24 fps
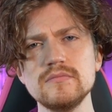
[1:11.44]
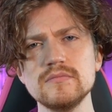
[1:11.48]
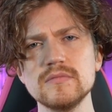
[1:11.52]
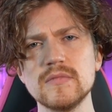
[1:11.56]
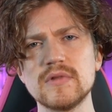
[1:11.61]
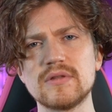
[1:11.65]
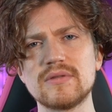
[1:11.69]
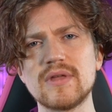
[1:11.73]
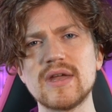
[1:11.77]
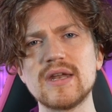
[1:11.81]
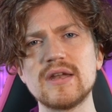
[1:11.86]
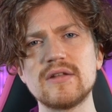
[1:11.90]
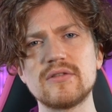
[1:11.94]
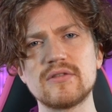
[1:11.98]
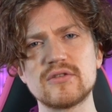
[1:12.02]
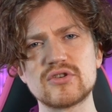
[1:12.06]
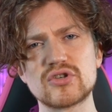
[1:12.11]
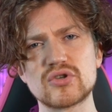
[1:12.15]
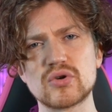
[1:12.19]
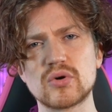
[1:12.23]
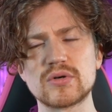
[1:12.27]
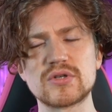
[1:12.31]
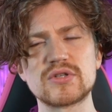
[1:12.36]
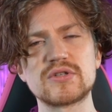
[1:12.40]
and then in the
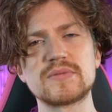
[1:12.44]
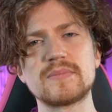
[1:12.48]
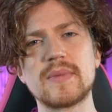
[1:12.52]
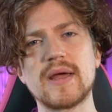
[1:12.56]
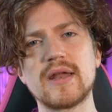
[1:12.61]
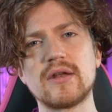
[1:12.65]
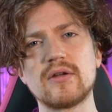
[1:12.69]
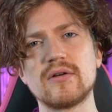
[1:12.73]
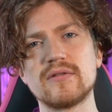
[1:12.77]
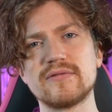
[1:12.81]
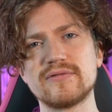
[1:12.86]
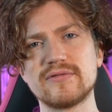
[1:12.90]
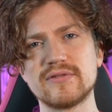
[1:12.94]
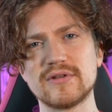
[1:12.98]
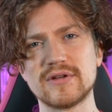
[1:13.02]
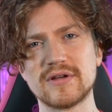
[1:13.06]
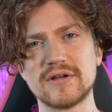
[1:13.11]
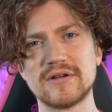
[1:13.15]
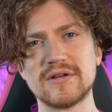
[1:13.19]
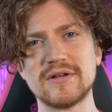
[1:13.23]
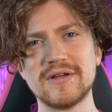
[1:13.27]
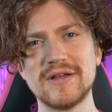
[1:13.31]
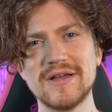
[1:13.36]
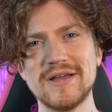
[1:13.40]
short span of
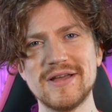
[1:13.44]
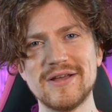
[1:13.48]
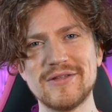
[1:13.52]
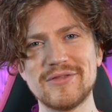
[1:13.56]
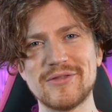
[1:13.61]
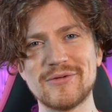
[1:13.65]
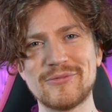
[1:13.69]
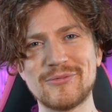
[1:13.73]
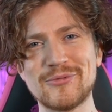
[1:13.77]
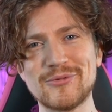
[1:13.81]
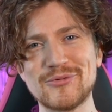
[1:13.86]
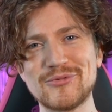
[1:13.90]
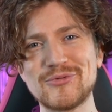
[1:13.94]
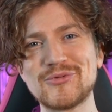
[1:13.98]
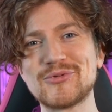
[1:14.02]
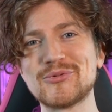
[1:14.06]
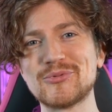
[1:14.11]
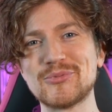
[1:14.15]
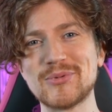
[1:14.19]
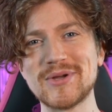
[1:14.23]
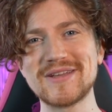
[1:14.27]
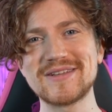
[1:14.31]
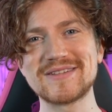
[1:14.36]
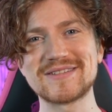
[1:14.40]
the first 2
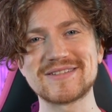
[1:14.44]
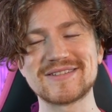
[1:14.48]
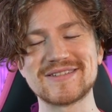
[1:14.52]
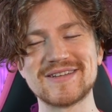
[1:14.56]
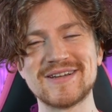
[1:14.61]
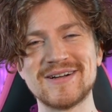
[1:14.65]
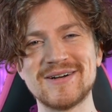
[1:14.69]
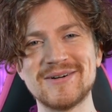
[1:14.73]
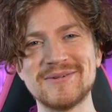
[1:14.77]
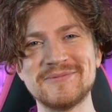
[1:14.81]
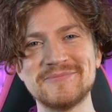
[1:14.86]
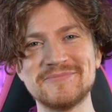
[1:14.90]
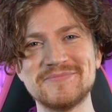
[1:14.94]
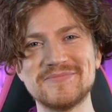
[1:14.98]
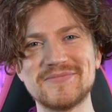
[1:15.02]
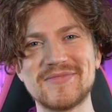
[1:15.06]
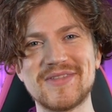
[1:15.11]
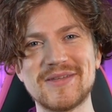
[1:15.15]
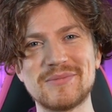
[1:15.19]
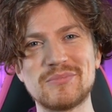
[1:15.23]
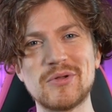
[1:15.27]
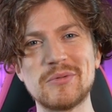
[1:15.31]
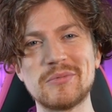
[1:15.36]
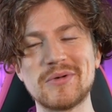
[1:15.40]
weeks
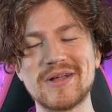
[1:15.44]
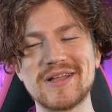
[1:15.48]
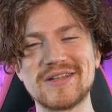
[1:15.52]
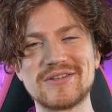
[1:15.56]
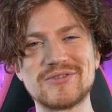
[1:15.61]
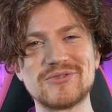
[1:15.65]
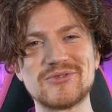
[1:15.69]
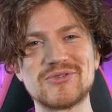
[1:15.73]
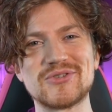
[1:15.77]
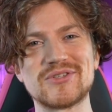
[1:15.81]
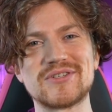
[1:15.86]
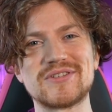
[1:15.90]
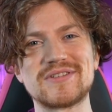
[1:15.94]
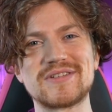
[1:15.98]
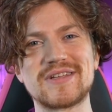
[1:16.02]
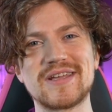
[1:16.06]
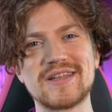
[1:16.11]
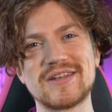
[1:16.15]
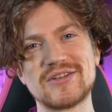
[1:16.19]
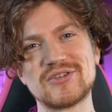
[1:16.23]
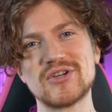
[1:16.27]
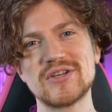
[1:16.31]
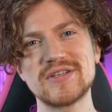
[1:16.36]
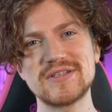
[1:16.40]
that people had to just
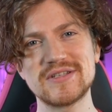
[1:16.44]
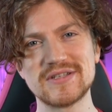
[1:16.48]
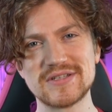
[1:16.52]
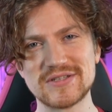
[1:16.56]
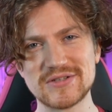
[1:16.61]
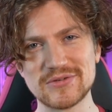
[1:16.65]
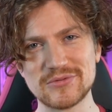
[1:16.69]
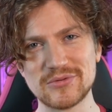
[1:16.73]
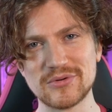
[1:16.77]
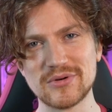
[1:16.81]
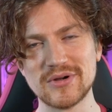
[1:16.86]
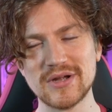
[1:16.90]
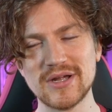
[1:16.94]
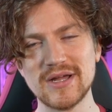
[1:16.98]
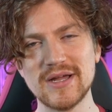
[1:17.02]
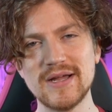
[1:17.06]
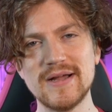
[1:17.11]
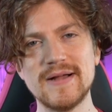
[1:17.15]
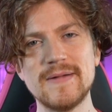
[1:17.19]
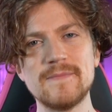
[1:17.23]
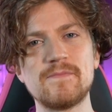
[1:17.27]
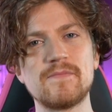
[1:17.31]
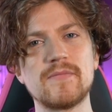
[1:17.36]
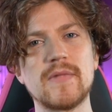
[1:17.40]
get adjusted to,
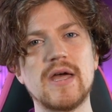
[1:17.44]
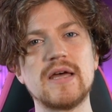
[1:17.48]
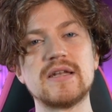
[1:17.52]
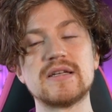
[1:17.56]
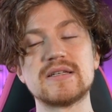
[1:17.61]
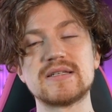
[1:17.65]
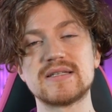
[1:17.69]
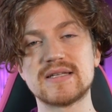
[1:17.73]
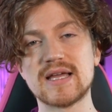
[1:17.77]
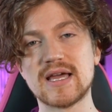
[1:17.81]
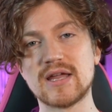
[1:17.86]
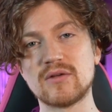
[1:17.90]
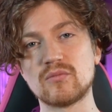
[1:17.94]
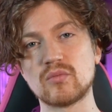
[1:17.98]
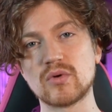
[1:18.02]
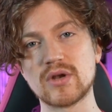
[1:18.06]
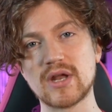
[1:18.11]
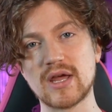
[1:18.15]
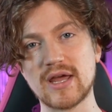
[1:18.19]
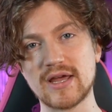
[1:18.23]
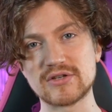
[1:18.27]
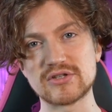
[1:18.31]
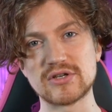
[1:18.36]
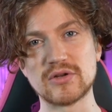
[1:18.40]
understand what
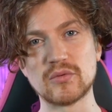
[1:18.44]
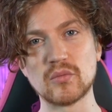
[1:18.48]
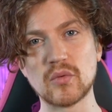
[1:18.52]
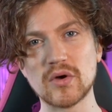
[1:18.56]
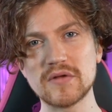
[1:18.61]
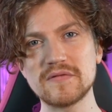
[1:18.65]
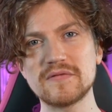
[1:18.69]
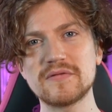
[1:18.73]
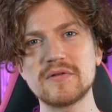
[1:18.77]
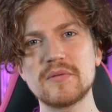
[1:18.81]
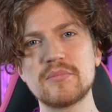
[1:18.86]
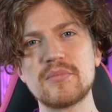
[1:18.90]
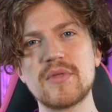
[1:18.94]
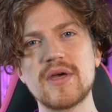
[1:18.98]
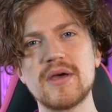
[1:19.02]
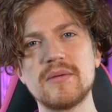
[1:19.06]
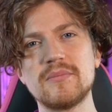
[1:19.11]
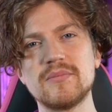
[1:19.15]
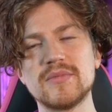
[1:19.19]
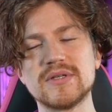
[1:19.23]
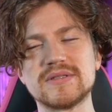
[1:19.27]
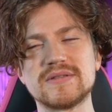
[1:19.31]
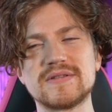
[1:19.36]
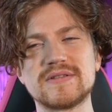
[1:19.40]
I actually want from
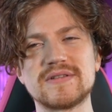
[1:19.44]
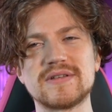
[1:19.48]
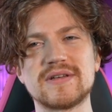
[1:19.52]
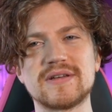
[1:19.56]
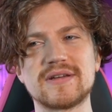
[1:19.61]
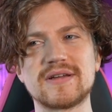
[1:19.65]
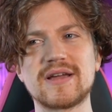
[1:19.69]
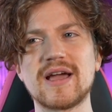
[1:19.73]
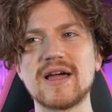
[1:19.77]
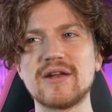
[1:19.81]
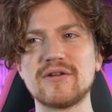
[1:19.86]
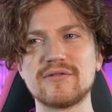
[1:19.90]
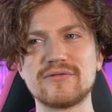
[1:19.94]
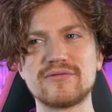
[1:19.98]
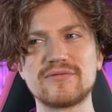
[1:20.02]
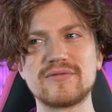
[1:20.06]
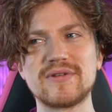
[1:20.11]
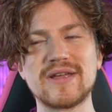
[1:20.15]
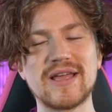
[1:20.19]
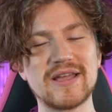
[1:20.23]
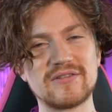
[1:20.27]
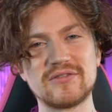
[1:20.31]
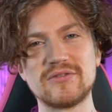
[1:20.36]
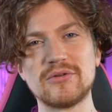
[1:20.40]
them, and kind of
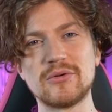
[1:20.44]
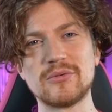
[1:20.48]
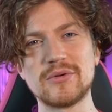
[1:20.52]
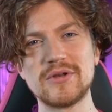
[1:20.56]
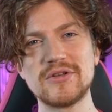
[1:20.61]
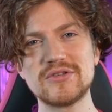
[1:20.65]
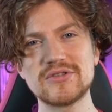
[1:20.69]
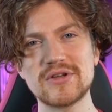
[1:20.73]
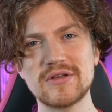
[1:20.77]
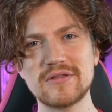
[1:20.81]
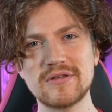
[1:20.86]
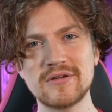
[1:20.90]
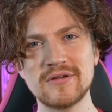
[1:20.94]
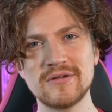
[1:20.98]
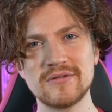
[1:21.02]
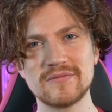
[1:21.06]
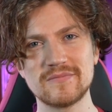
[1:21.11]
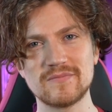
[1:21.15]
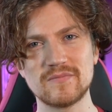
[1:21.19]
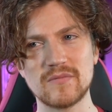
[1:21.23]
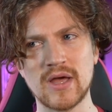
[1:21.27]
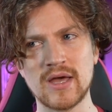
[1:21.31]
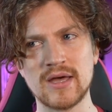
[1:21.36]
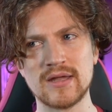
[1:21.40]
get to know each other.
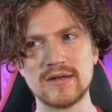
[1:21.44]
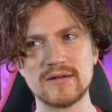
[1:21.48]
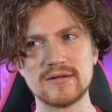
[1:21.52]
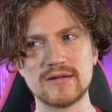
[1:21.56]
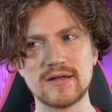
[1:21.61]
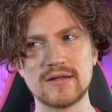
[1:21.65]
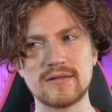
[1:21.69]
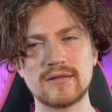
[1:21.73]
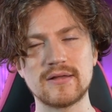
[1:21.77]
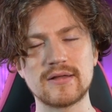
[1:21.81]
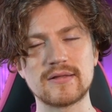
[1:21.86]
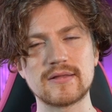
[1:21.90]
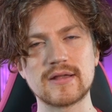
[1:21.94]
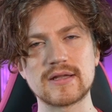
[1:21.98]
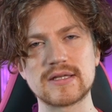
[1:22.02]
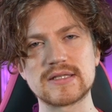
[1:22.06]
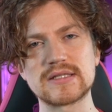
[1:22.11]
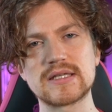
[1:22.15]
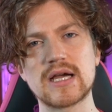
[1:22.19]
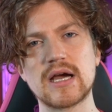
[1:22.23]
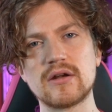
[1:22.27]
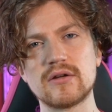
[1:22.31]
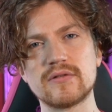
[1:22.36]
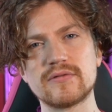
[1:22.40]
And I think that's
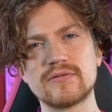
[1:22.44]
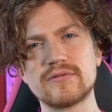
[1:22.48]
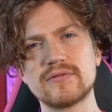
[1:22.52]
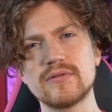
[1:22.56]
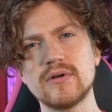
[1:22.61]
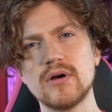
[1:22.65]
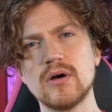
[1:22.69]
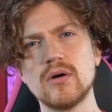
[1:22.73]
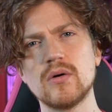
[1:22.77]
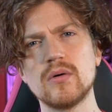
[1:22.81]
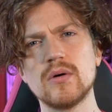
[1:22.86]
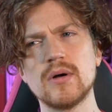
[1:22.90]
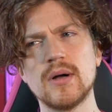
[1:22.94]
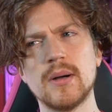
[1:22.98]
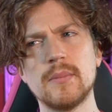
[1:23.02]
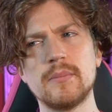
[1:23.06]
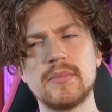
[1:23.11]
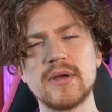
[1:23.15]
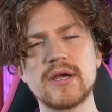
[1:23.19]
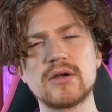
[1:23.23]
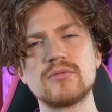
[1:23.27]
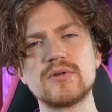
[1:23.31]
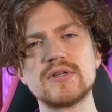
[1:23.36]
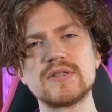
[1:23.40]
kind of a
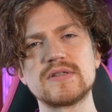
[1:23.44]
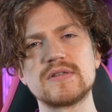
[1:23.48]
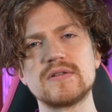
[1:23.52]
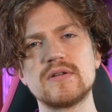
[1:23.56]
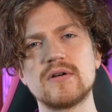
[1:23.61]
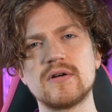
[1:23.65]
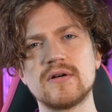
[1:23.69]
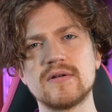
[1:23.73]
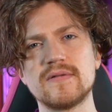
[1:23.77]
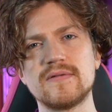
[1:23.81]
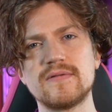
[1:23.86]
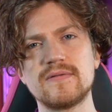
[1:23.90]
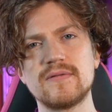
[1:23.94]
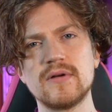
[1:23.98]
big reason of